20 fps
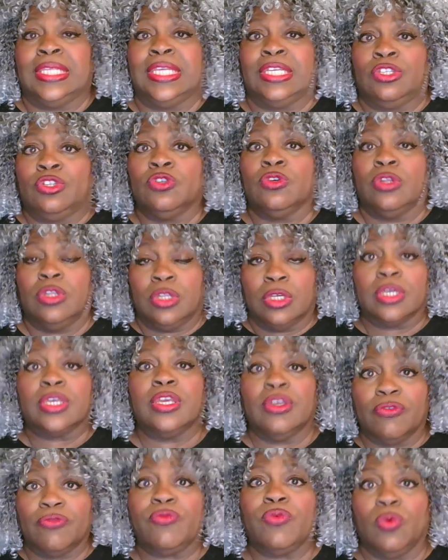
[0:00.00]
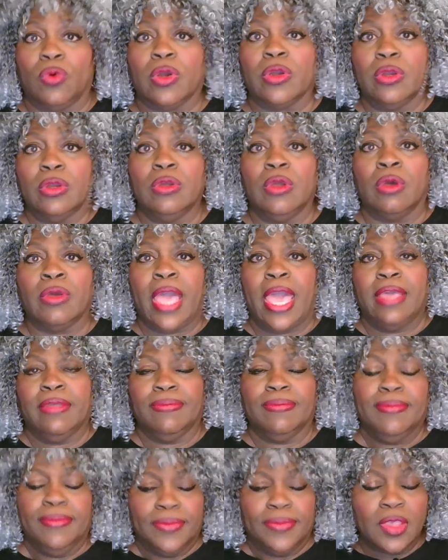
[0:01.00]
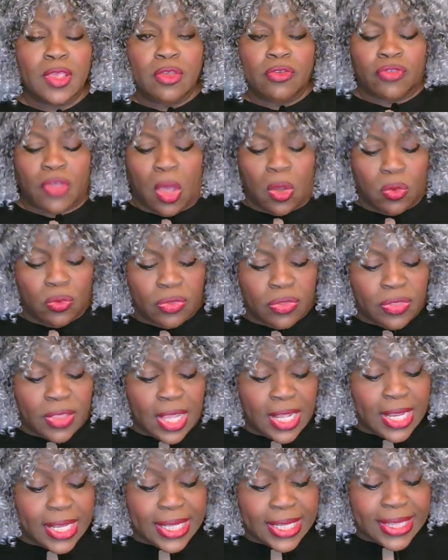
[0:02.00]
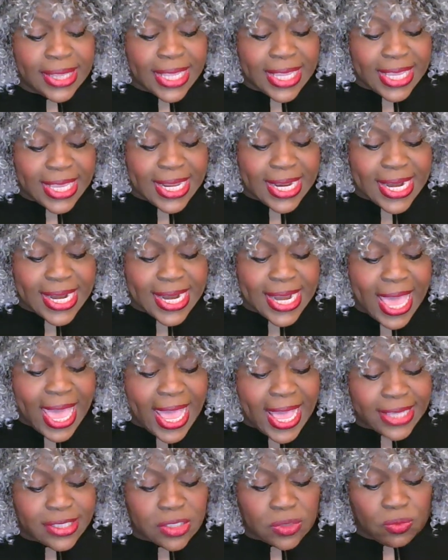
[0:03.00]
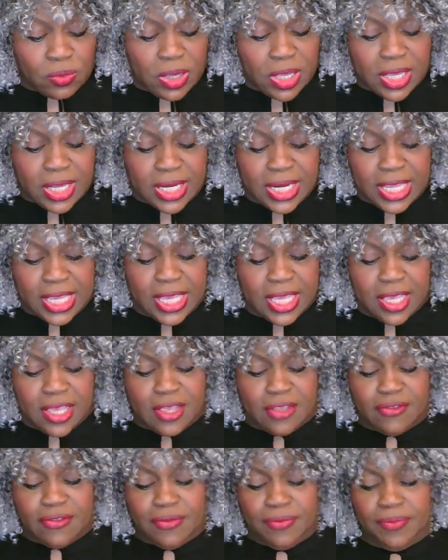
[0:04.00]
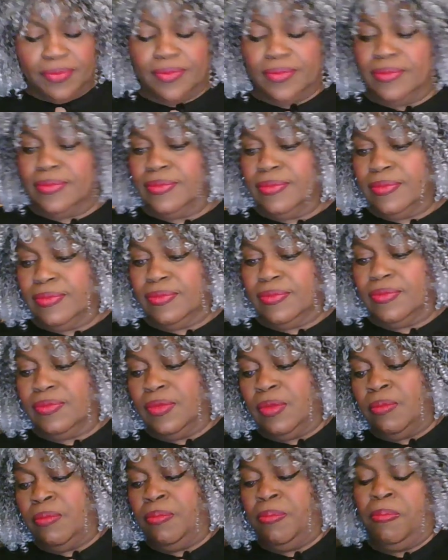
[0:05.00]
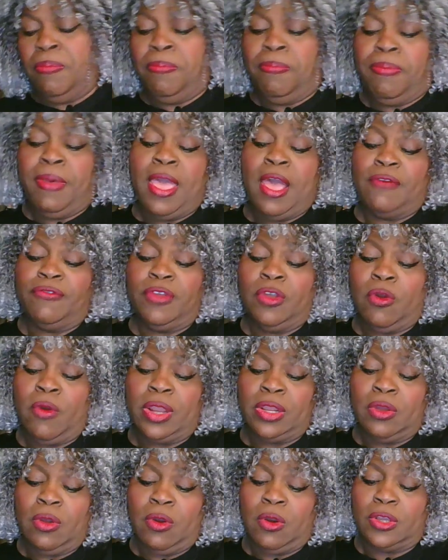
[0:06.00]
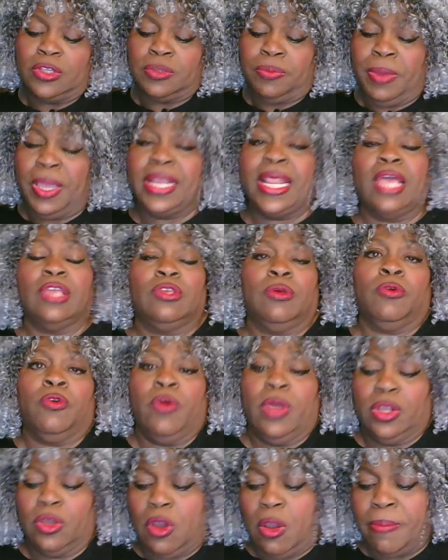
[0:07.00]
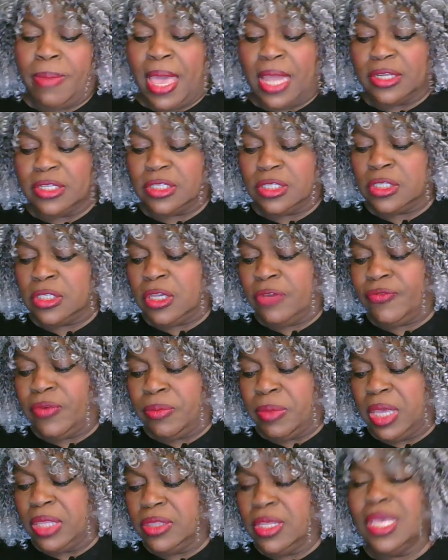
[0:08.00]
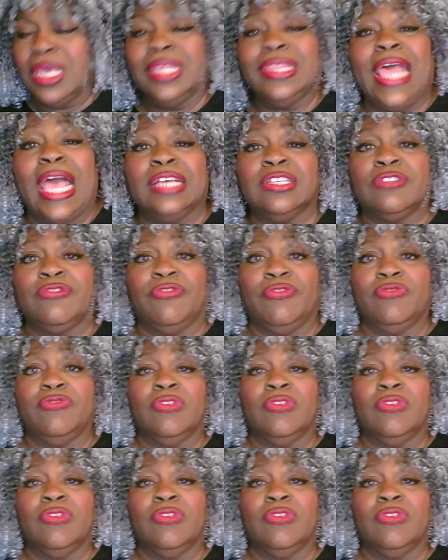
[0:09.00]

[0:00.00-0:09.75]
that you're looking for. Okay? So the last one is pay off your credit cards. Pay down your credit card balances every month. That's